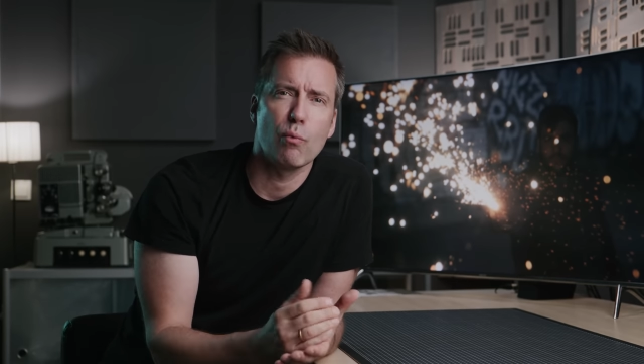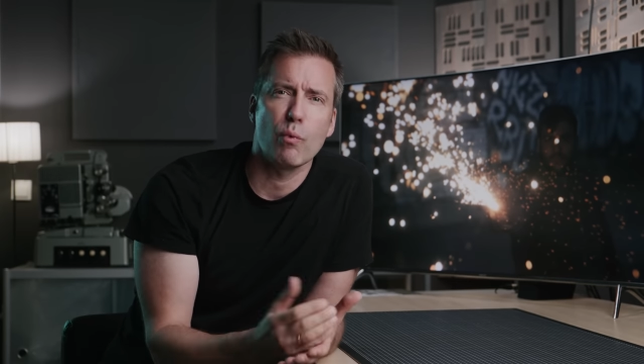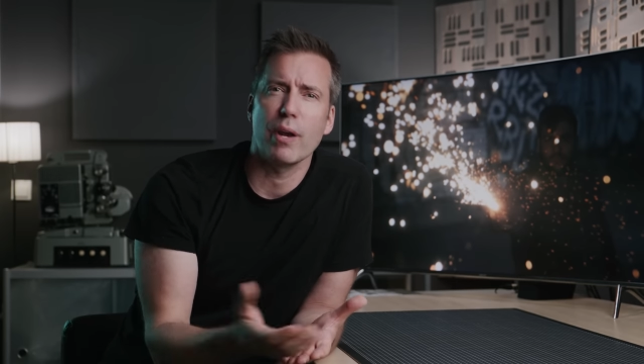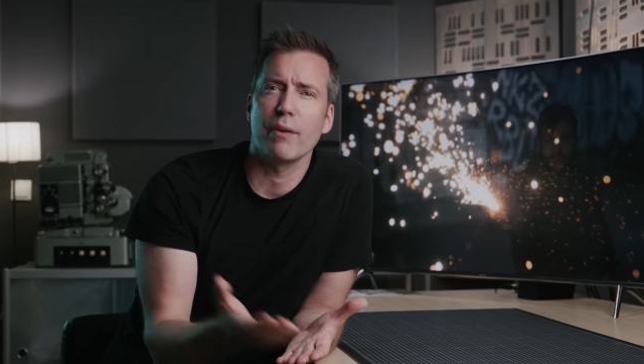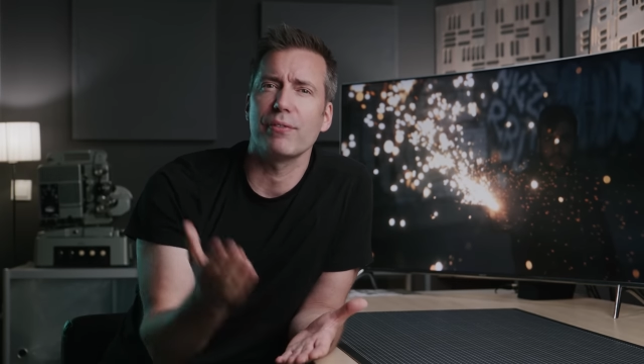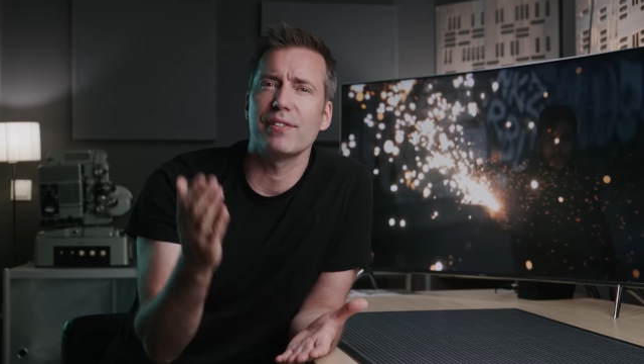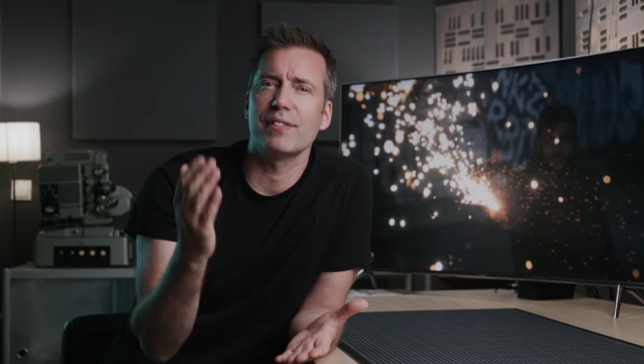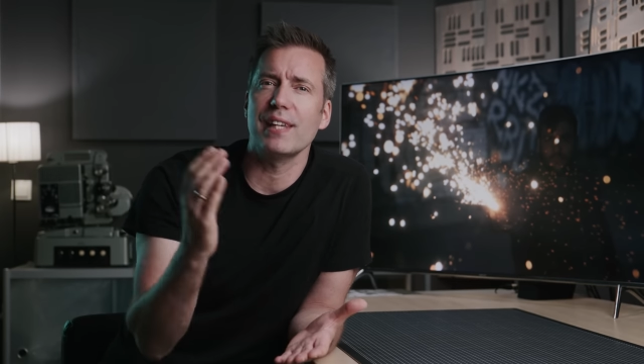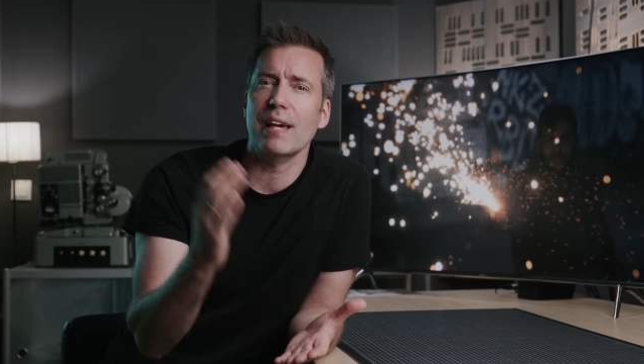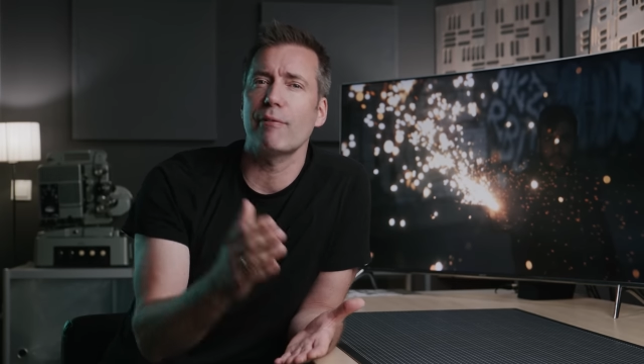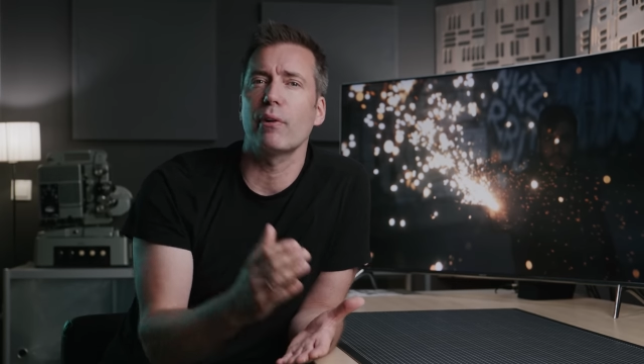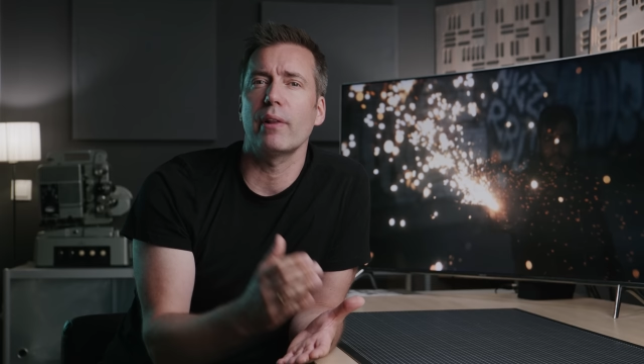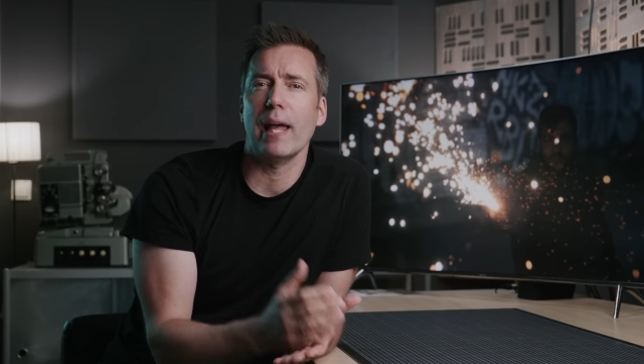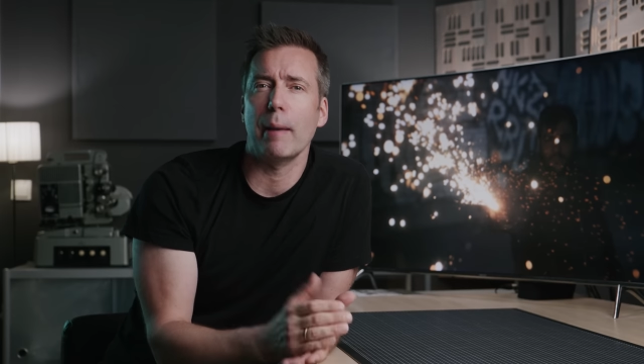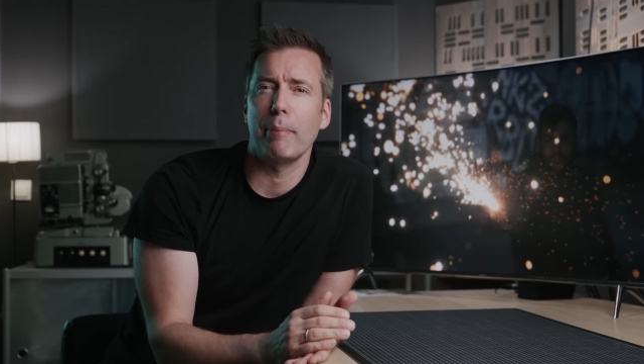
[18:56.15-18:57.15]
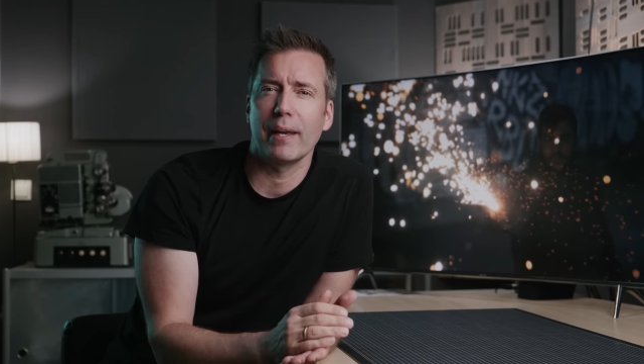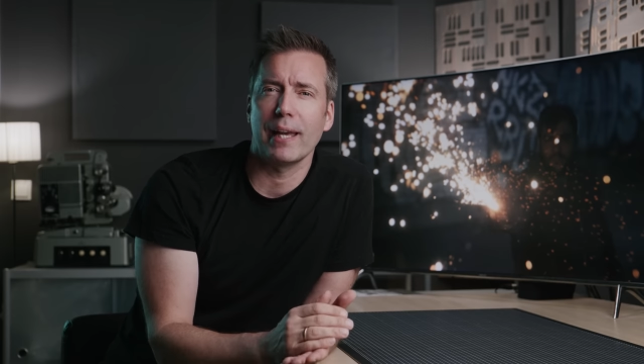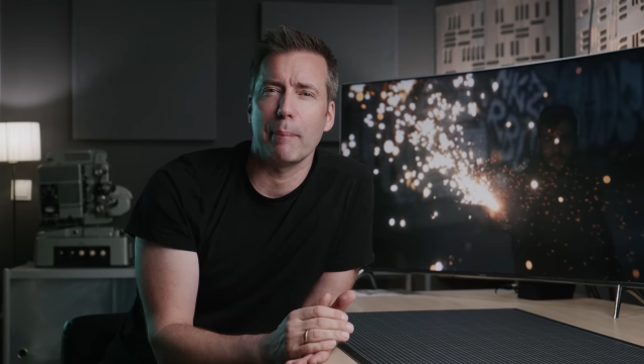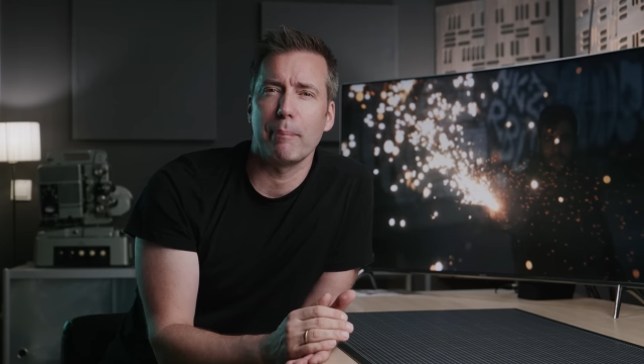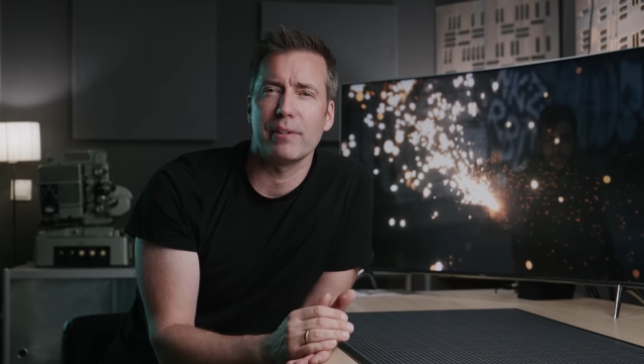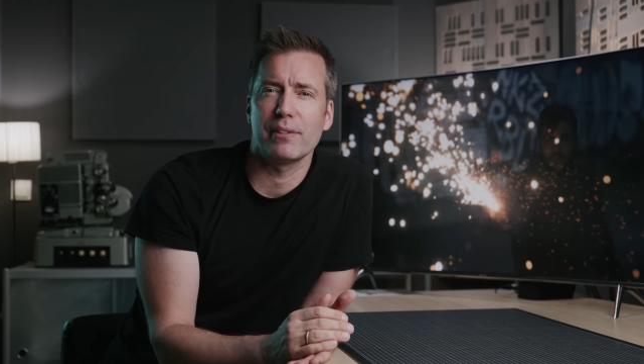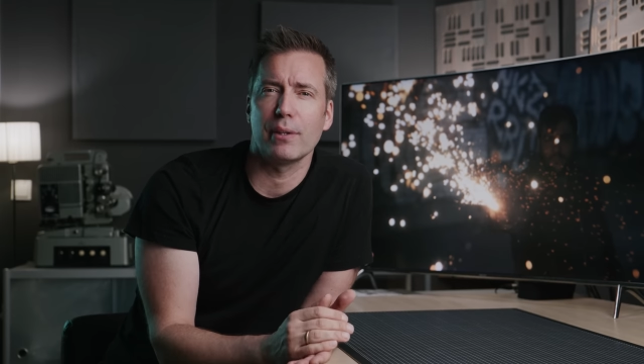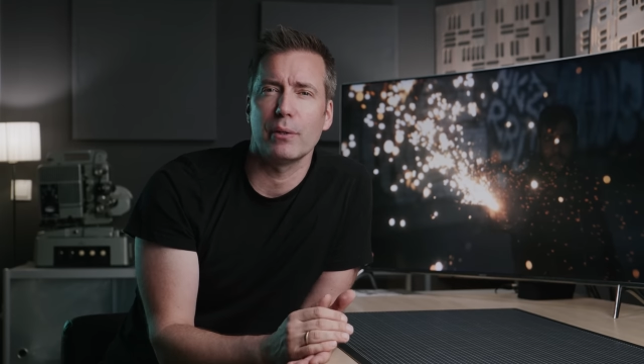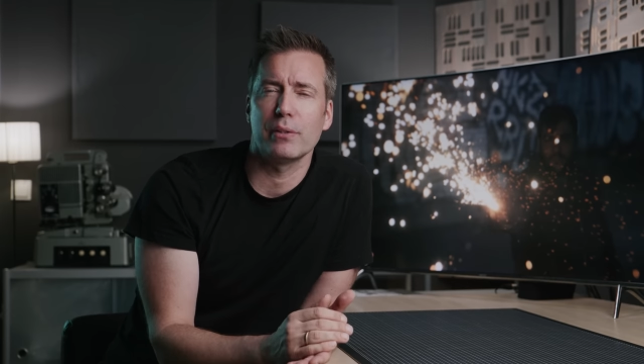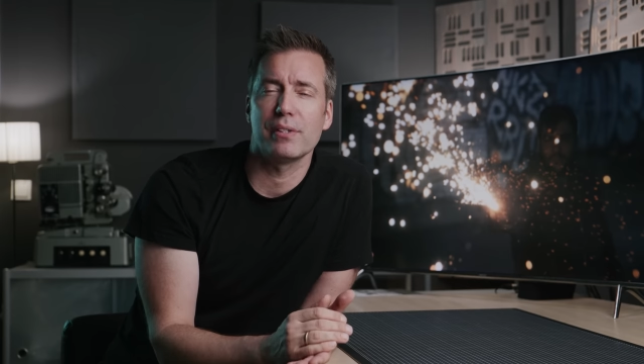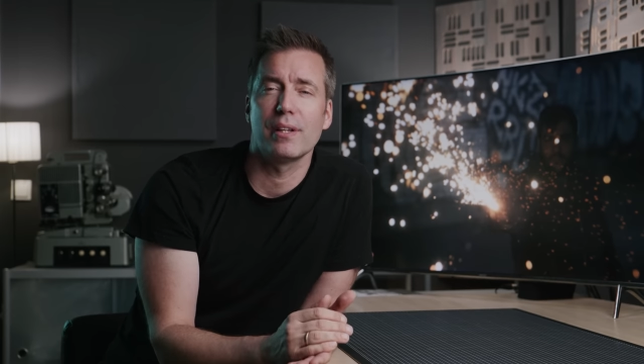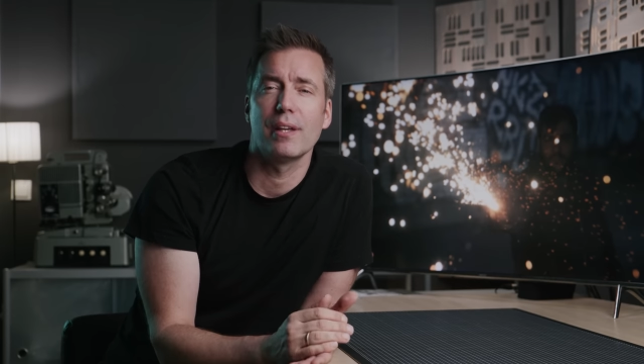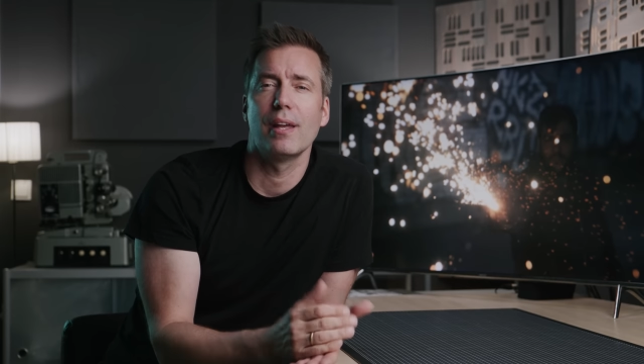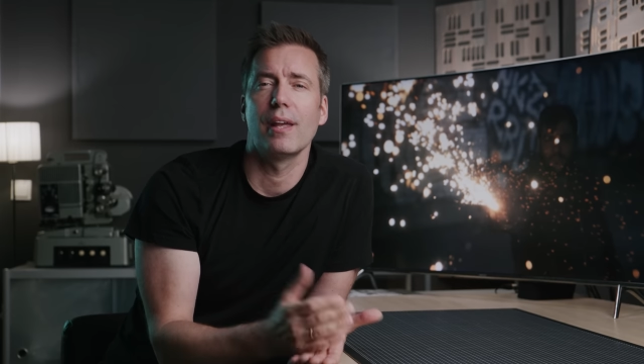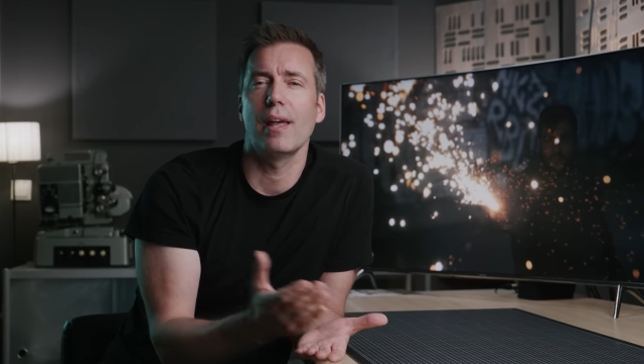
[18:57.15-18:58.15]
We have several epic episodes